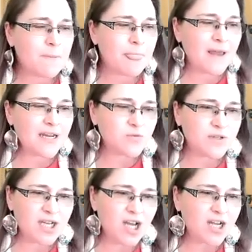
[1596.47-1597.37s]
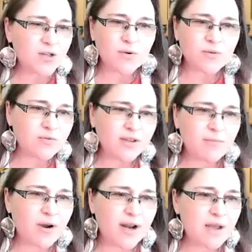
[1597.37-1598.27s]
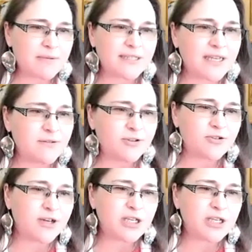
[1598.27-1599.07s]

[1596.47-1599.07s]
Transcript: And as we talked, what was really brought up is that he was trying